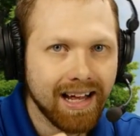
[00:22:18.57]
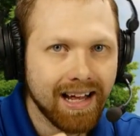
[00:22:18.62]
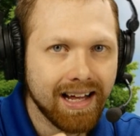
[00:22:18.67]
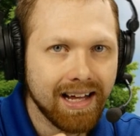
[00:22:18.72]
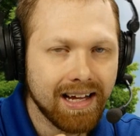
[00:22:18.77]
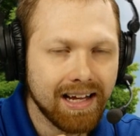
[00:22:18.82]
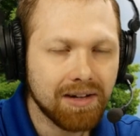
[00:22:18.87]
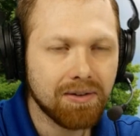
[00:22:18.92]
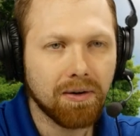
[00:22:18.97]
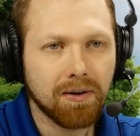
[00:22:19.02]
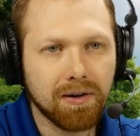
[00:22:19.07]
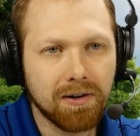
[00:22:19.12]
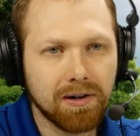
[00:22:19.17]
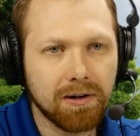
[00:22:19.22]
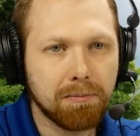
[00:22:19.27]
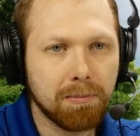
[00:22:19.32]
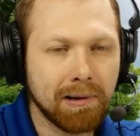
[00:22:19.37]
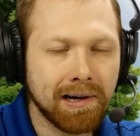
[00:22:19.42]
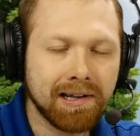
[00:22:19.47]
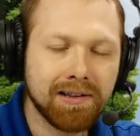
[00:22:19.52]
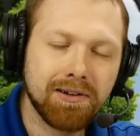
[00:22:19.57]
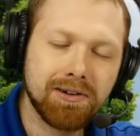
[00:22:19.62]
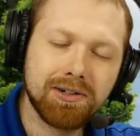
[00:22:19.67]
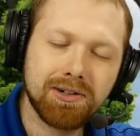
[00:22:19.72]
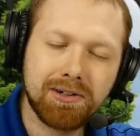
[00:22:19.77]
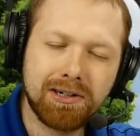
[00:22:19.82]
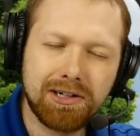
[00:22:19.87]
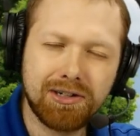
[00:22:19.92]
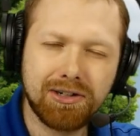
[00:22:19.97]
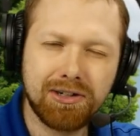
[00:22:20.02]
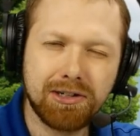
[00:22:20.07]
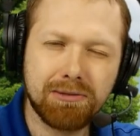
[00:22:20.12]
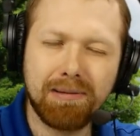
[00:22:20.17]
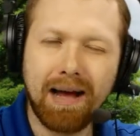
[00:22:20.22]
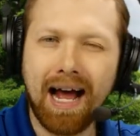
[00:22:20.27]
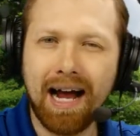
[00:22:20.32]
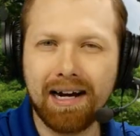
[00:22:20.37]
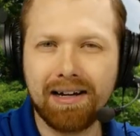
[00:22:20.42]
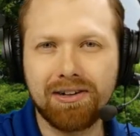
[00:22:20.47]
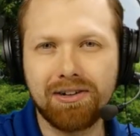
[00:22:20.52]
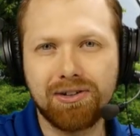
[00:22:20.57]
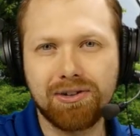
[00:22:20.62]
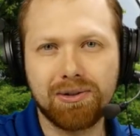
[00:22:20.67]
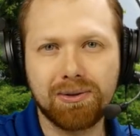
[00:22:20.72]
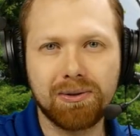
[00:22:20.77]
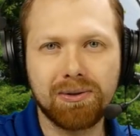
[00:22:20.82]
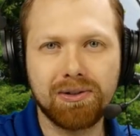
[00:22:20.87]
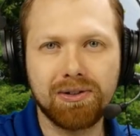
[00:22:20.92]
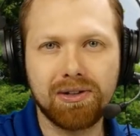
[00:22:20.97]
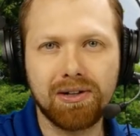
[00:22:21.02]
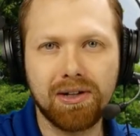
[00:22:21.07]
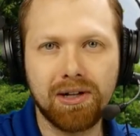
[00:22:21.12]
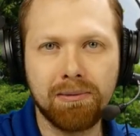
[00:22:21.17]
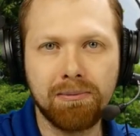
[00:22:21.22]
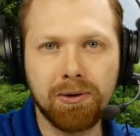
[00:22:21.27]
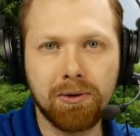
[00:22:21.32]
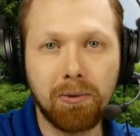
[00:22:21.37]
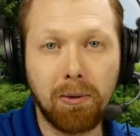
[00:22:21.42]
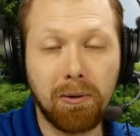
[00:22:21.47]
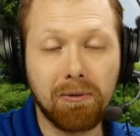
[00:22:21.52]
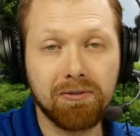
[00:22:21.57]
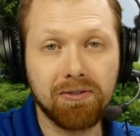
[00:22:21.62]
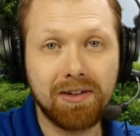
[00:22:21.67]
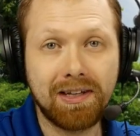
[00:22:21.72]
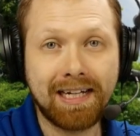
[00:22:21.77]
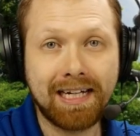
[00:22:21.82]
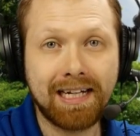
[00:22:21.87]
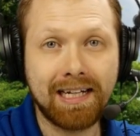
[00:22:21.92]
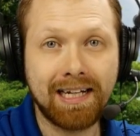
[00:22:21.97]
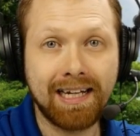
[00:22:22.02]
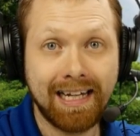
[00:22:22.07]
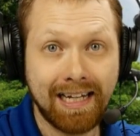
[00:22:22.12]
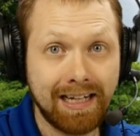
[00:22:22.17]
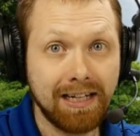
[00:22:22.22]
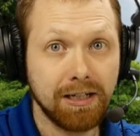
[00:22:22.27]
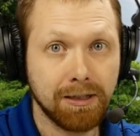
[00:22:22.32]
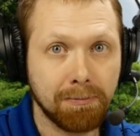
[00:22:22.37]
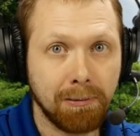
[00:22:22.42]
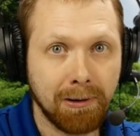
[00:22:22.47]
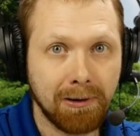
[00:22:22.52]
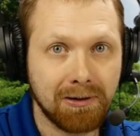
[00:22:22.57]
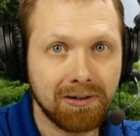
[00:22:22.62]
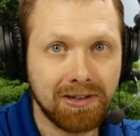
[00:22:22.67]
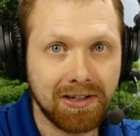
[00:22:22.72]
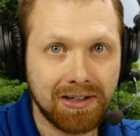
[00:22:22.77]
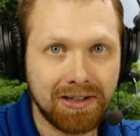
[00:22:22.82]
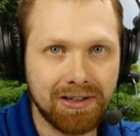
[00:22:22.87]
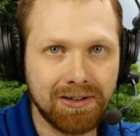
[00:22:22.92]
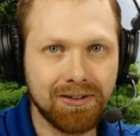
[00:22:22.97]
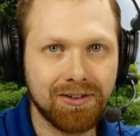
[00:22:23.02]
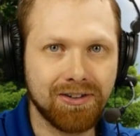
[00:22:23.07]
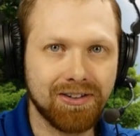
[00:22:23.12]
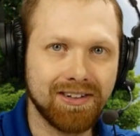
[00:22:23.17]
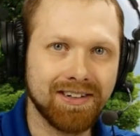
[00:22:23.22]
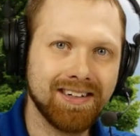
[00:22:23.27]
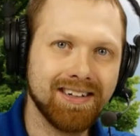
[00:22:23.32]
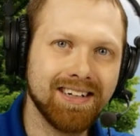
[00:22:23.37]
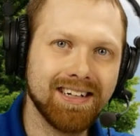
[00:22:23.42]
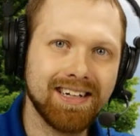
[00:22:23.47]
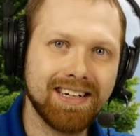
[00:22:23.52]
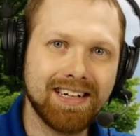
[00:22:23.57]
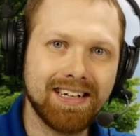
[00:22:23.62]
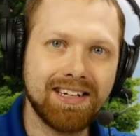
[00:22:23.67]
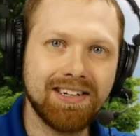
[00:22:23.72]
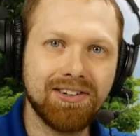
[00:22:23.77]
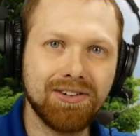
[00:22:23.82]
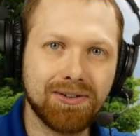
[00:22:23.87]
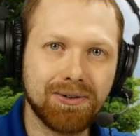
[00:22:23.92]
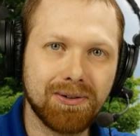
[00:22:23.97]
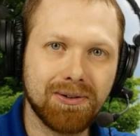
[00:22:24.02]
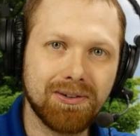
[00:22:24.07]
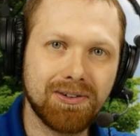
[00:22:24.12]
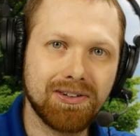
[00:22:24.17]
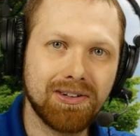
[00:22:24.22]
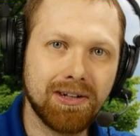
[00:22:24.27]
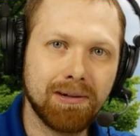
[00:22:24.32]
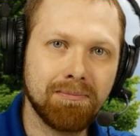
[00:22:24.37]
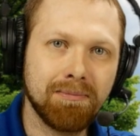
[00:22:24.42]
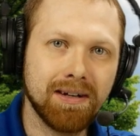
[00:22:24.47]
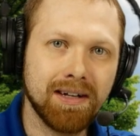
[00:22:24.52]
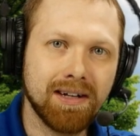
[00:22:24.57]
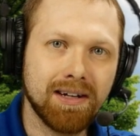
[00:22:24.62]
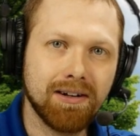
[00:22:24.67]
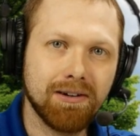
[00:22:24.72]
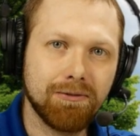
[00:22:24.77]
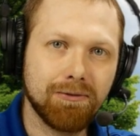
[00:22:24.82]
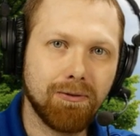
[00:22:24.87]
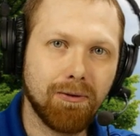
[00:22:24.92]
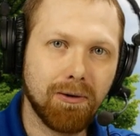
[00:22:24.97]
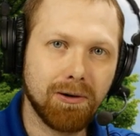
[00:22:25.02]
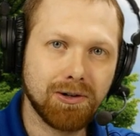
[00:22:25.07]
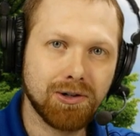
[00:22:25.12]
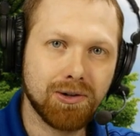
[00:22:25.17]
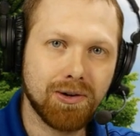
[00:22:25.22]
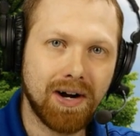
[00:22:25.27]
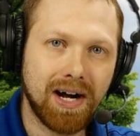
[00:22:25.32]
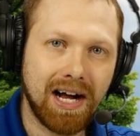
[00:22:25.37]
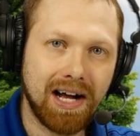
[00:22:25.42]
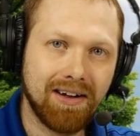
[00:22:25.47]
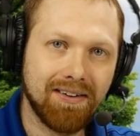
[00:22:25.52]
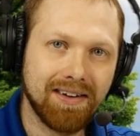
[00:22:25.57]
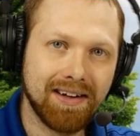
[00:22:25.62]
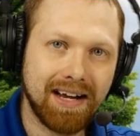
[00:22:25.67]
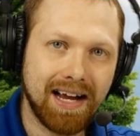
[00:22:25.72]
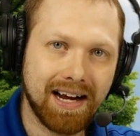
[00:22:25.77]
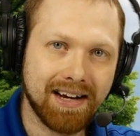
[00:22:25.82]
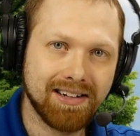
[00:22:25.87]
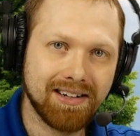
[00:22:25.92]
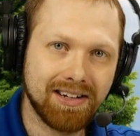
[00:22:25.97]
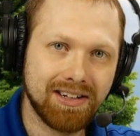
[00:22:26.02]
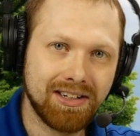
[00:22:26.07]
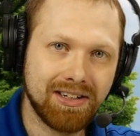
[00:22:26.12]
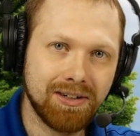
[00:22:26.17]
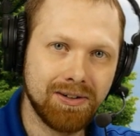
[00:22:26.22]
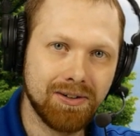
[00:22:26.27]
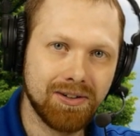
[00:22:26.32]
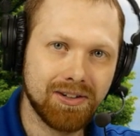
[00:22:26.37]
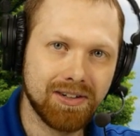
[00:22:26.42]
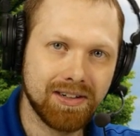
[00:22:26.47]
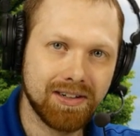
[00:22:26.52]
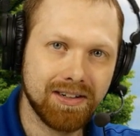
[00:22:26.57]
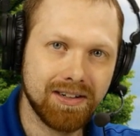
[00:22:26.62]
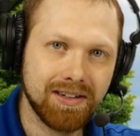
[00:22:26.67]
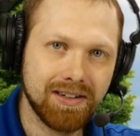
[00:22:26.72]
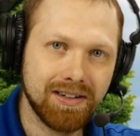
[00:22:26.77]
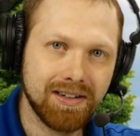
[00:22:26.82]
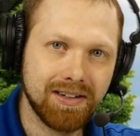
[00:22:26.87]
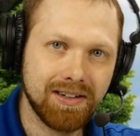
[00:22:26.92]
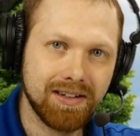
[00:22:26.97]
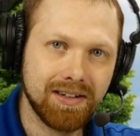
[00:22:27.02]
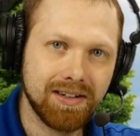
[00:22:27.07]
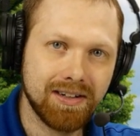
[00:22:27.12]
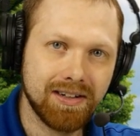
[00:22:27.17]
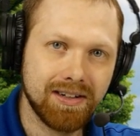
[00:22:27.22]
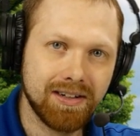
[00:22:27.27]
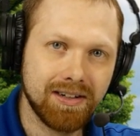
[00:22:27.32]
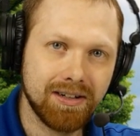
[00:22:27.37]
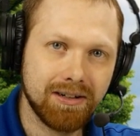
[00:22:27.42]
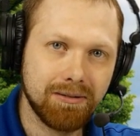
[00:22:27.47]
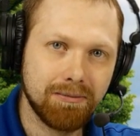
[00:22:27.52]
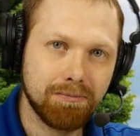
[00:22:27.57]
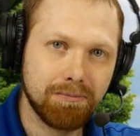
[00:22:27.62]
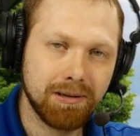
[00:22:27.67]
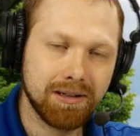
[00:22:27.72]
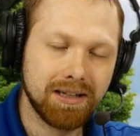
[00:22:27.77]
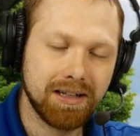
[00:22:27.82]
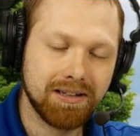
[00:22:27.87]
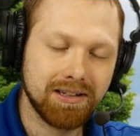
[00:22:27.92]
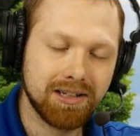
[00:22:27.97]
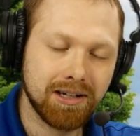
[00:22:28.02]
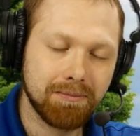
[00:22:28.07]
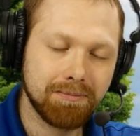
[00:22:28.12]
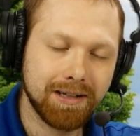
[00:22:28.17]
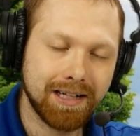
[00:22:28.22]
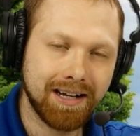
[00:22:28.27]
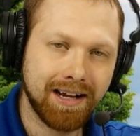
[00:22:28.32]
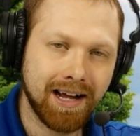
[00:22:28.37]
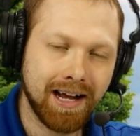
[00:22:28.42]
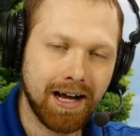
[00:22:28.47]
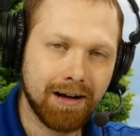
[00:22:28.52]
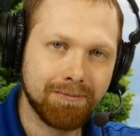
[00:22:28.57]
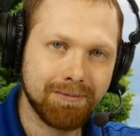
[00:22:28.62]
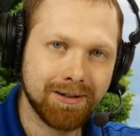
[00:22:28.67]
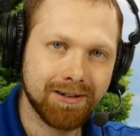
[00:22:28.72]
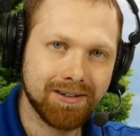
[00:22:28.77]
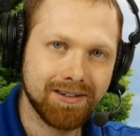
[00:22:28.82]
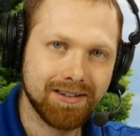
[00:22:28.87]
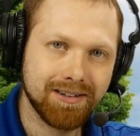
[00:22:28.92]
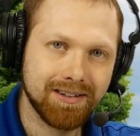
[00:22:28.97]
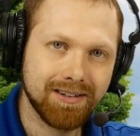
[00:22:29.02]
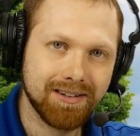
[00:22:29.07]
in order to bring those Christians back to Jerusalem who were fleeing his persecution in Jerusalem for trial and execution. But then something happened